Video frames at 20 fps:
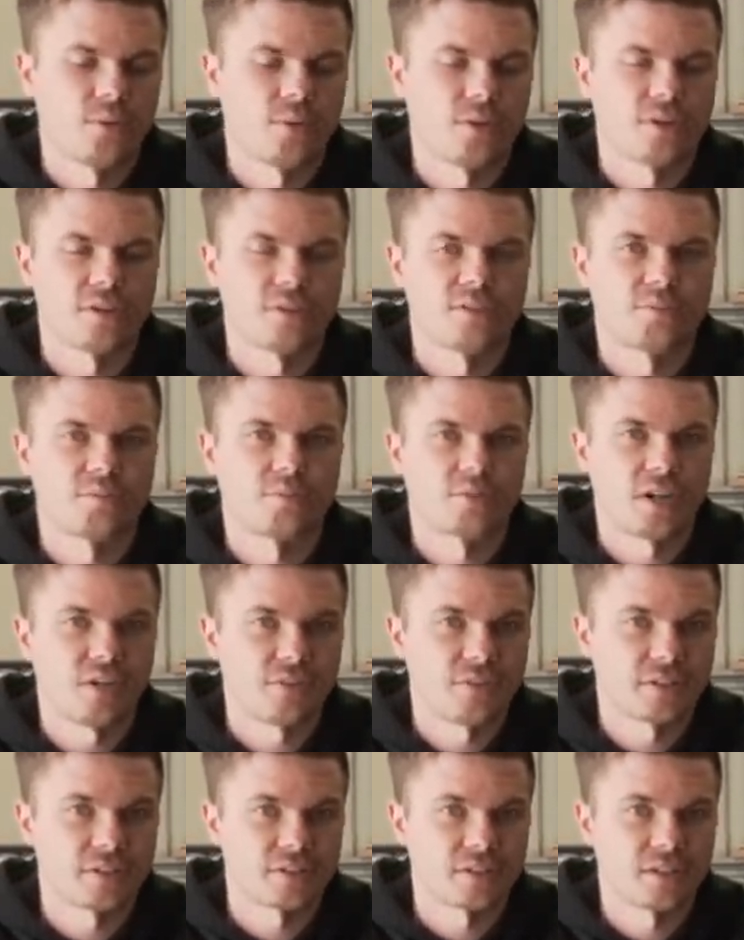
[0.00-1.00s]
Whereas
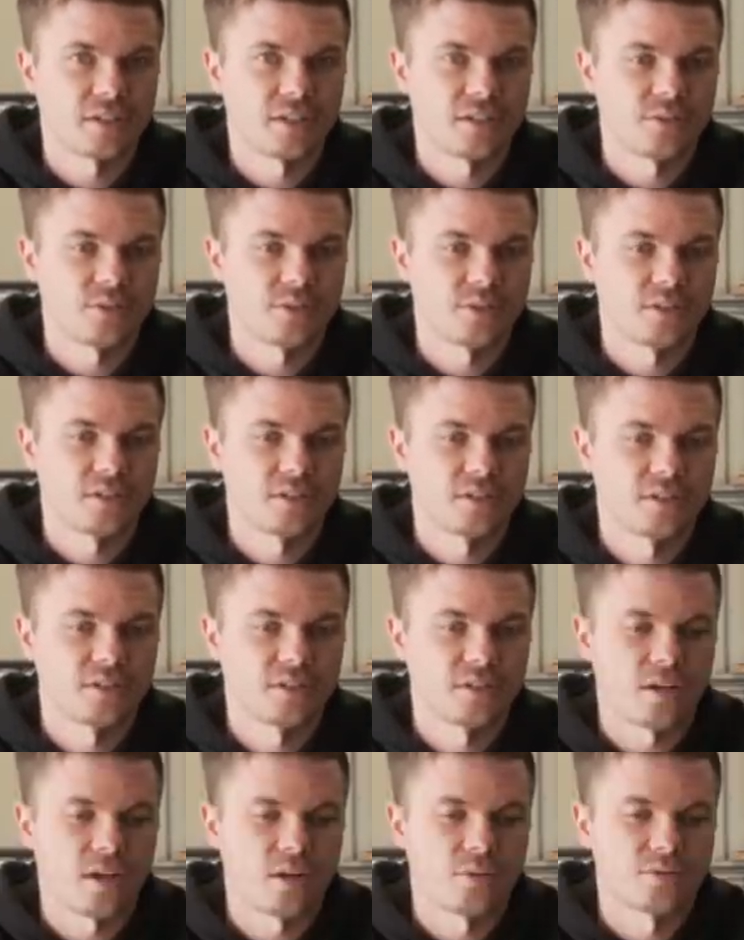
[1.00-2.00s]
previously, when
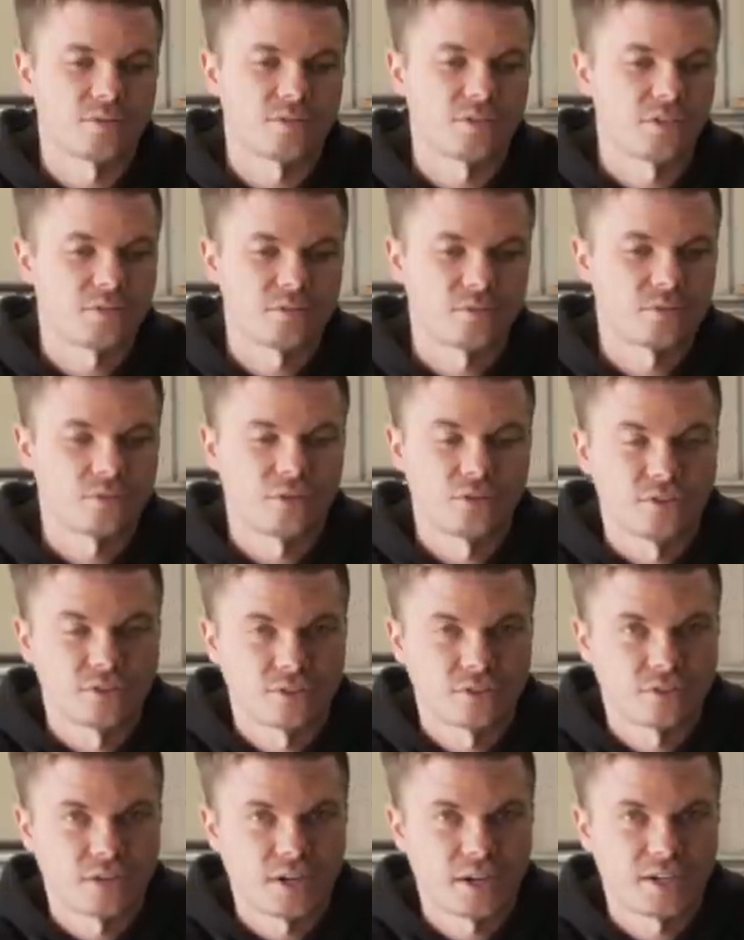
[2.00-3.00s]
I was just
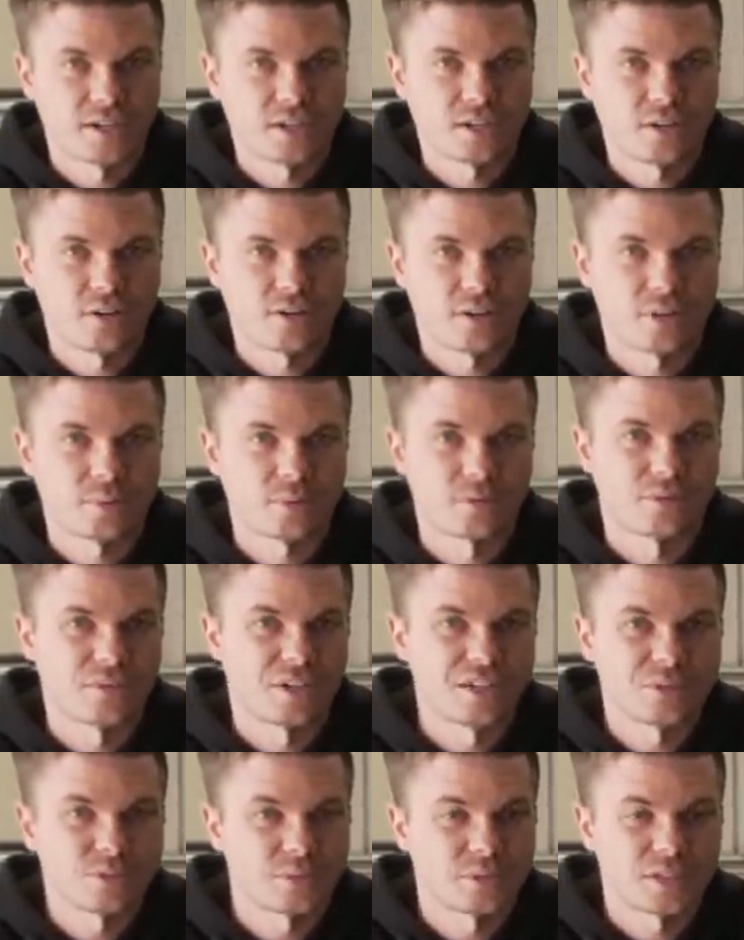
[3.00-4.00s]
cruising around and going up on a
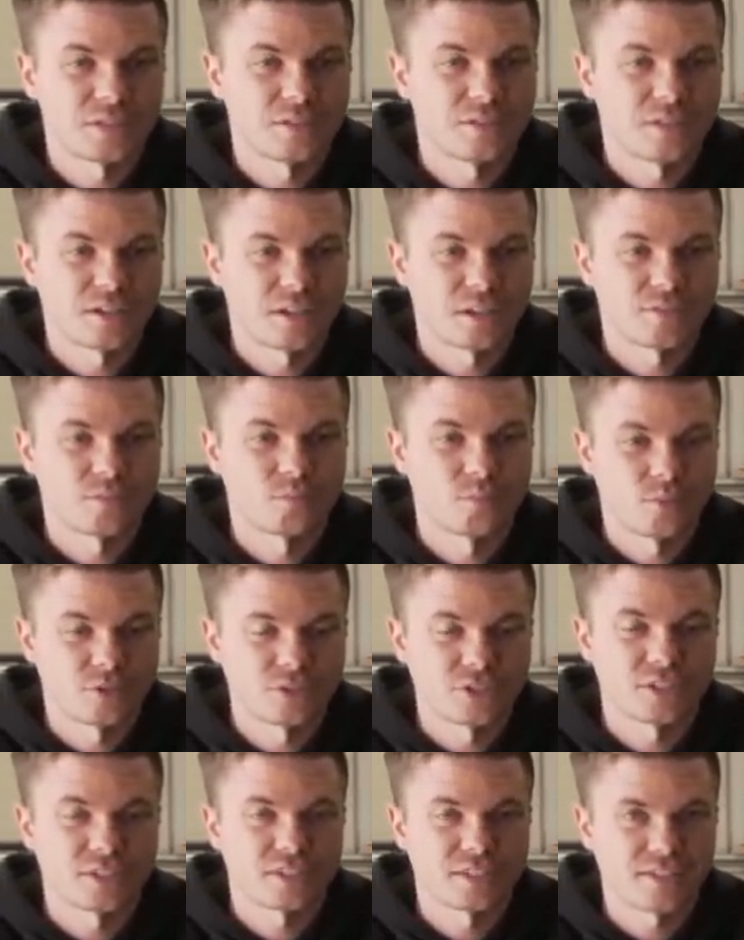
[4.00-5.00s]
reasonable hill, not even
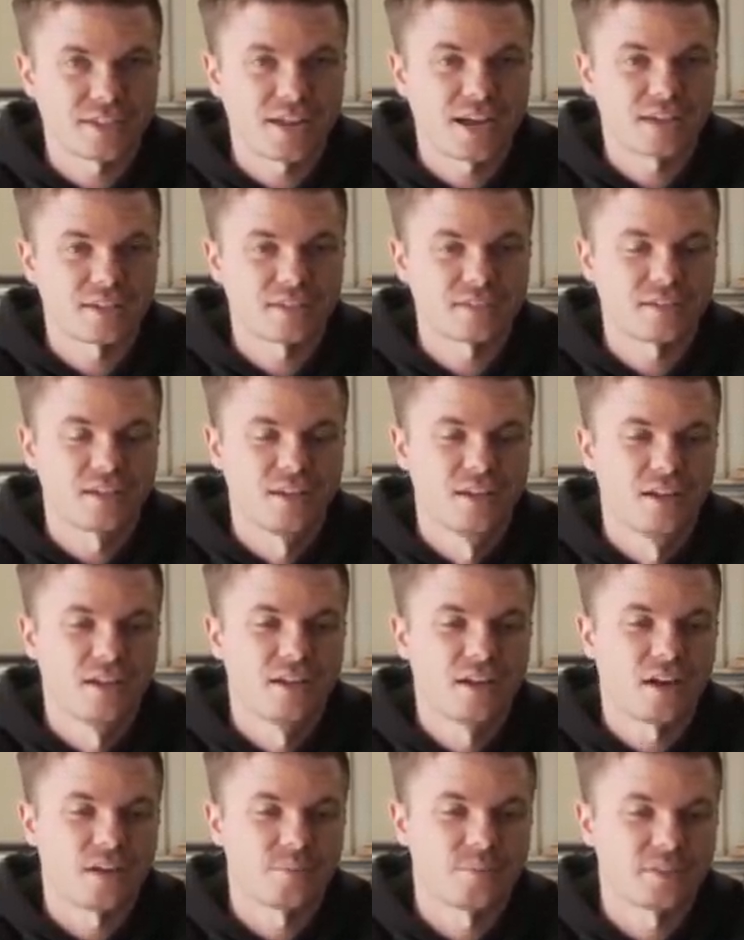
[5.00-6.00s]
pushing it as hard as,
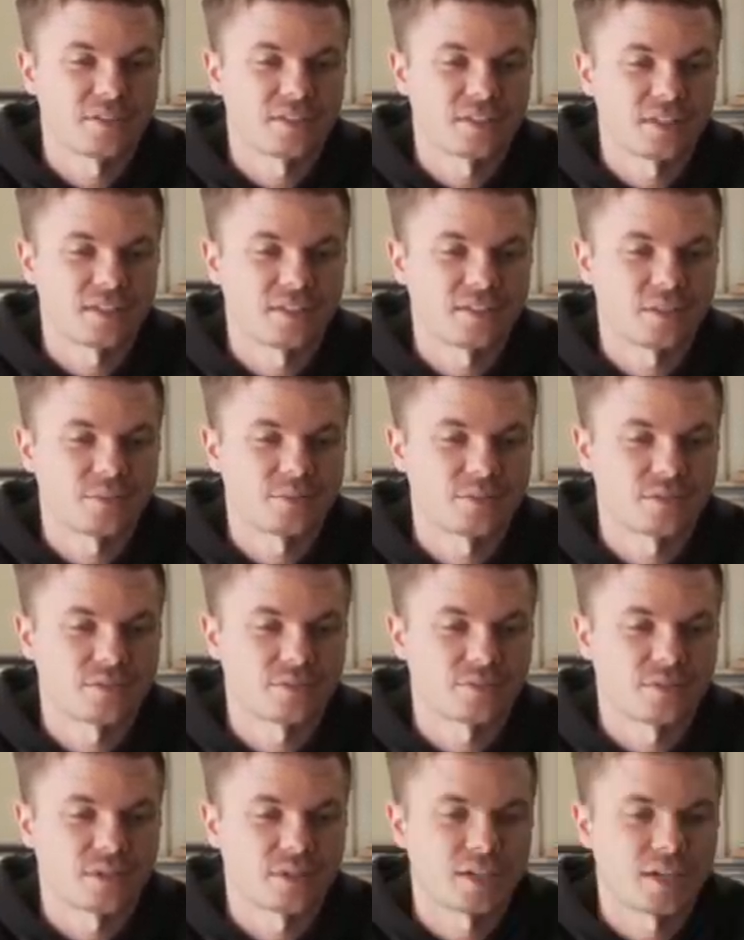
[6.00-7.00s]
I'd be seeing temperatures
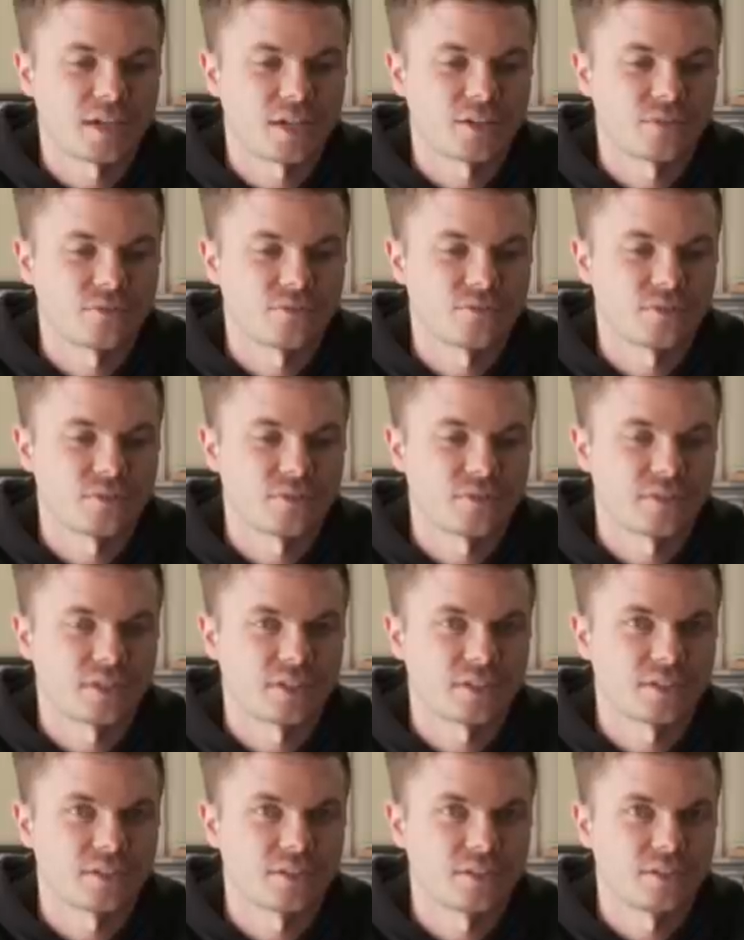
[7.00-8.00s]
around 115,
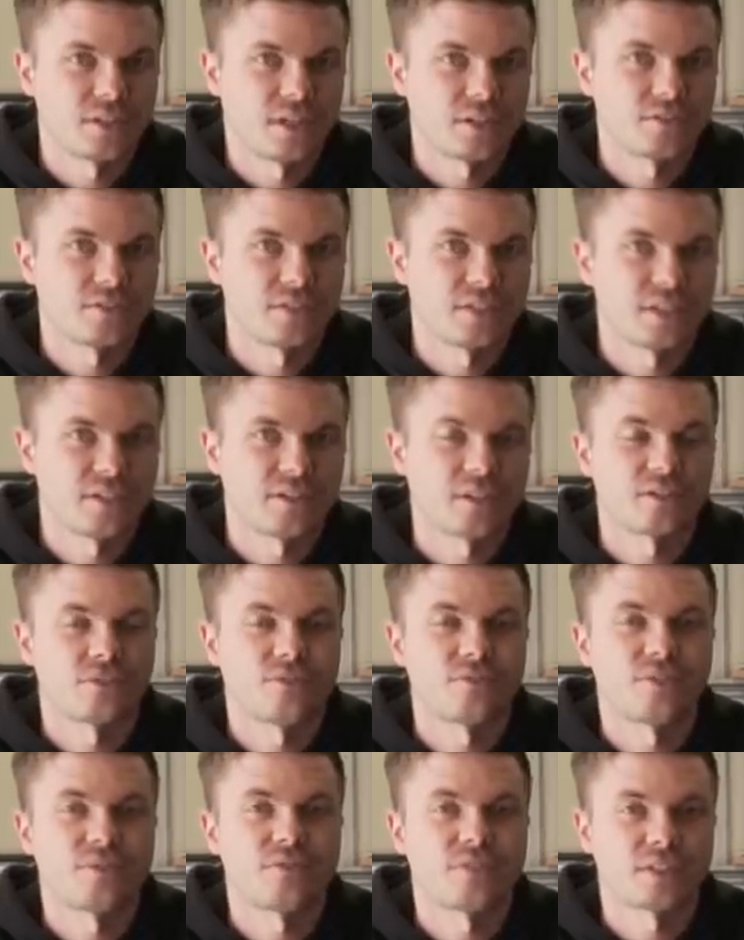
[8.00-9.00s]
110,
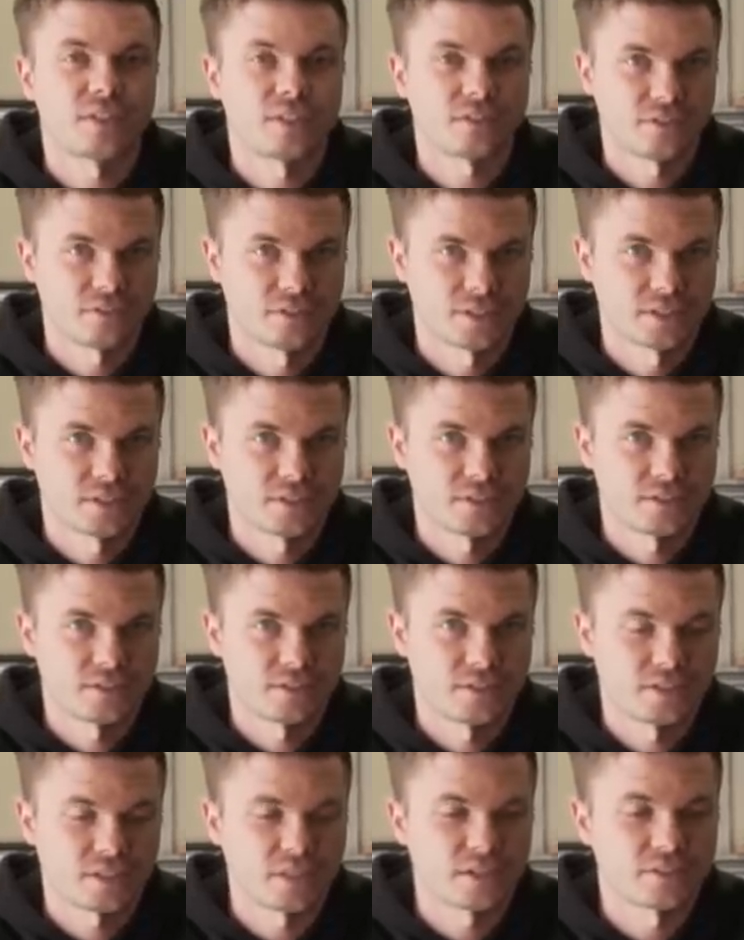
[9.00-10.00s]
115 degrees
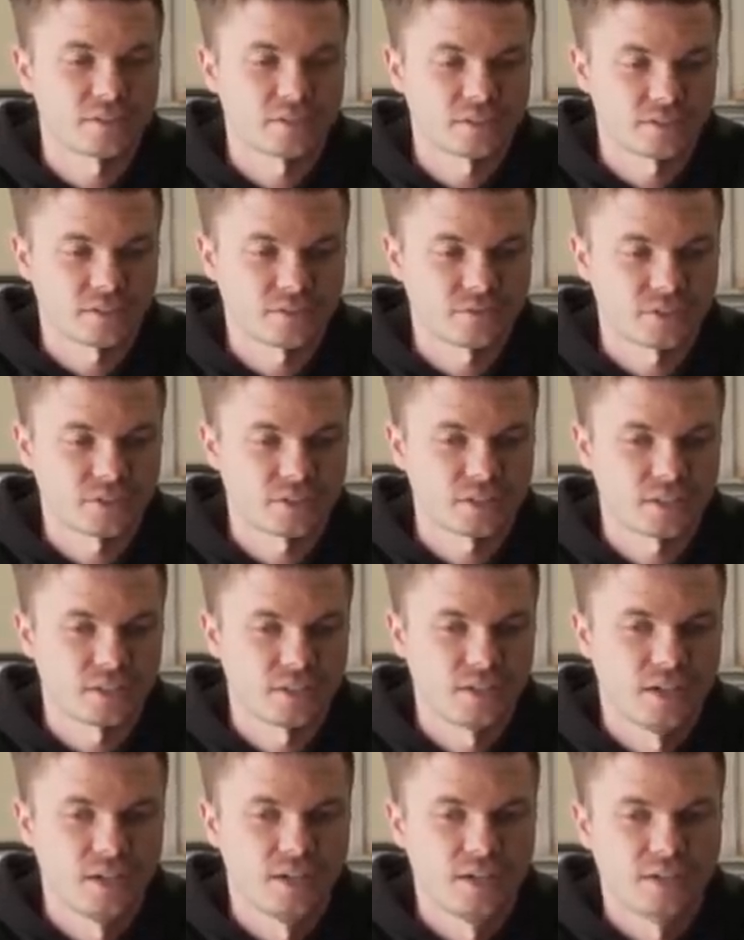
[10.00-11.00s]
Celsius, obviously.
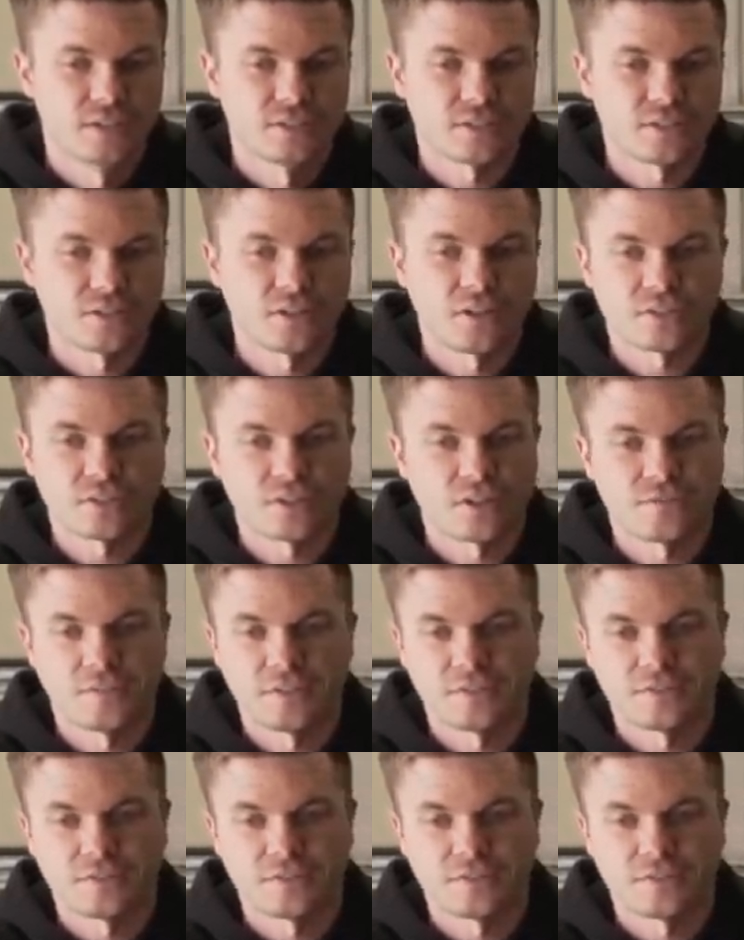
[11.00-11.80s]
So I knocked off